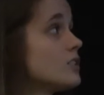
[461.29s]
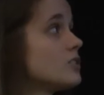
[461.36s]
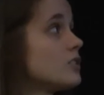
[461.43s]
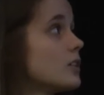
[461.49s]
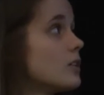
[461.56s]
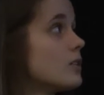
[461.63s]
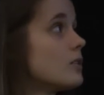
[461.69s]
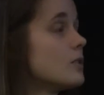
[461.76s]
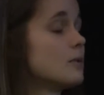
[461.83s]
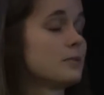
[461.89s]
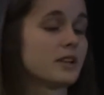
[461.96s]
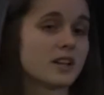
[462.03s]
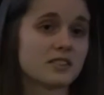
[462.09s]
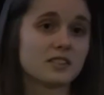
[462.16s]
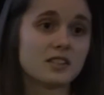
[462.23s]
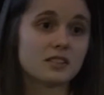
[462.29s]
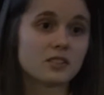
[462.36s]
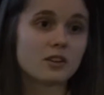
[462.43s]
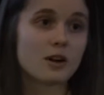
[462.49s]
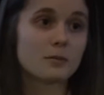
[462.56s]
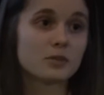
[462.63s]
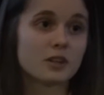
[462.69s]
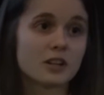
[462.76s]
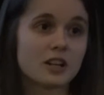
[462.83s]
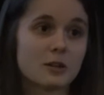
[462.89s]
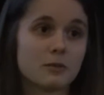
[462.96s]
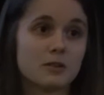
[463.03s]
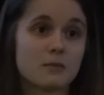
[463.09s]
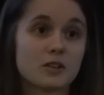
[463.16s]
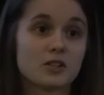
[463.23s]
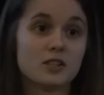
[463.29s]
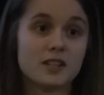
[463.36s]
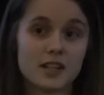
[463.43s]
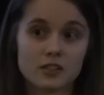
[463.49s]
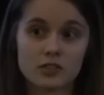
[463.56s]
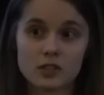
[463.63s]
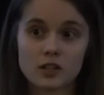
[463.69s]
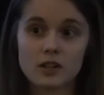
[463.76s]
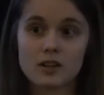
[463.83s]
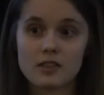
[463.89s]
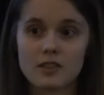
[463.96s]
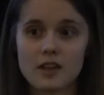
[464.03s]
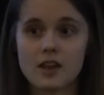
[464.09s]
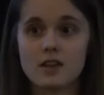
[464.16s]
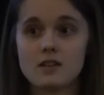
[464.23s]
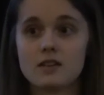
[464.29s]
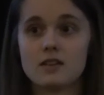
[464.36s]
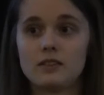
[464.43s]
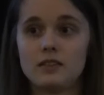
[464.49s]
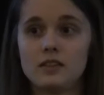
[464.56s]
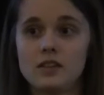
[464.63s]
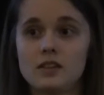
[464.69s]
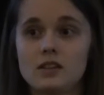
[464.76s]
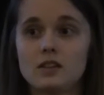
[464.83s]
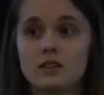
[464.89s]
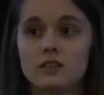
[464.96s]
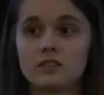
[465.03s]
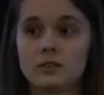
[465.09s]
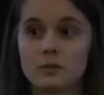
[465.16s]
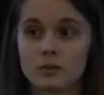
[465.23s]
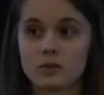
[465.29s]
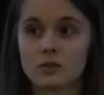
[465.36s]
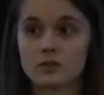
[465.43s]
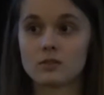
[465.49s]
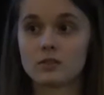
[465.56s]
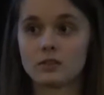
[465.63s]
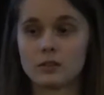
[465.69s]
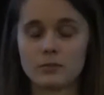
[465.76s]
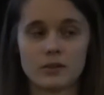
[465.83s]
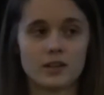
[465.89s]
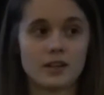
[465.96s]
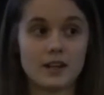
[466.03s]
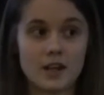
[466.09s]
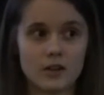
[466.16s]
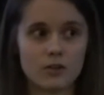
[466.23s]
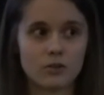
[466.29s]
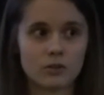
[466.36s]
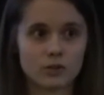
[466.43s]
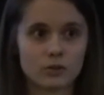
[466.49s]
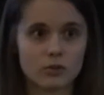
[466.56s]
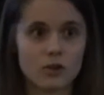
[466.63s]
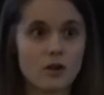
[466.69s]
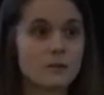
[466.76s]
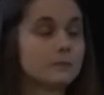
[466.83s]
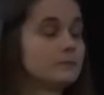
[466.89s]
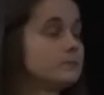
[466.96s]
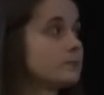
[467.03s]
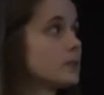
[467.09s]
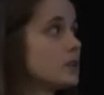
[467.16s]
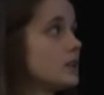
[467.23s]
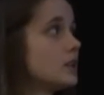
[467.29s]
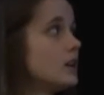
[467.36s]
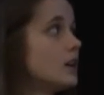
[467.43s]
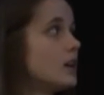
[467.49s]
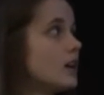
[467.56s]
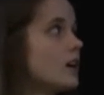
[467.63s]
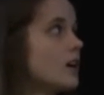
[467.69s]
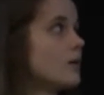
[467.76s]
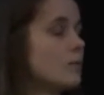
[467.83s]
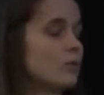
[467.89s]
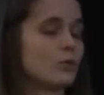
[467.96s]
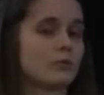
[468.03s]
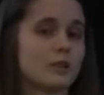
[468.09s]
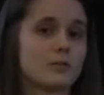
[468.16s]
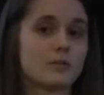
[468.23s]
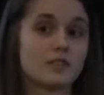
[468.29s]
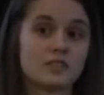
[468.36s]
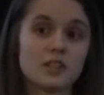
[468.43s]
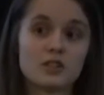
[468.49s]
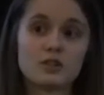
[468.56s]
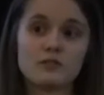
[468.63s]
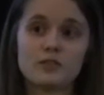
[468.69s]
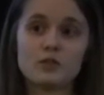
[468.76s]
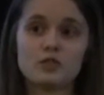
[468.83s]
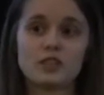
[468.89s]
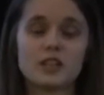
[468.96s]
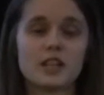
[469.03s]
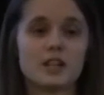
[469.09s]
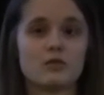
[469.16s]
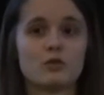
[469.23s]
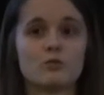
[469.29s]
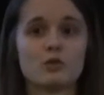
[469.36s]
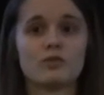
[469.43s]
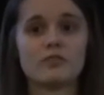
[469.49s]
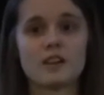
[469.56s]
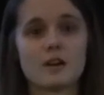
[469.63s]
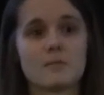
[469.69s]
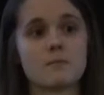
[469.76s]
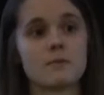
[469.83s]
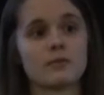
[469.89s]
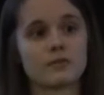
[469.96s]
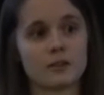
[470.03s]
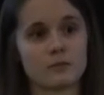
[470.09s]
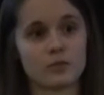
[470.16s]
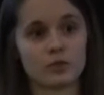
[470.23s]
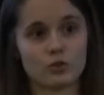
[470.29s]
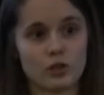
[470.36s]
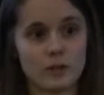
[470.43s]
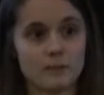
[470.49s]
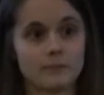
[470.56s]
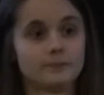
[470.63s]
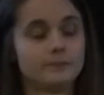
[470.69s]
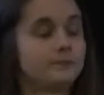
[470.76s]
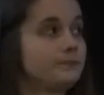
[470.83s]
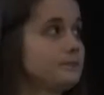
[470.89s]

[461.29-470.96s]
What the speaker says: So because these clumps are going to be much denser than the typical lipid and nitroglycerol, we'll be able to centrifuge it and remove them from the stream.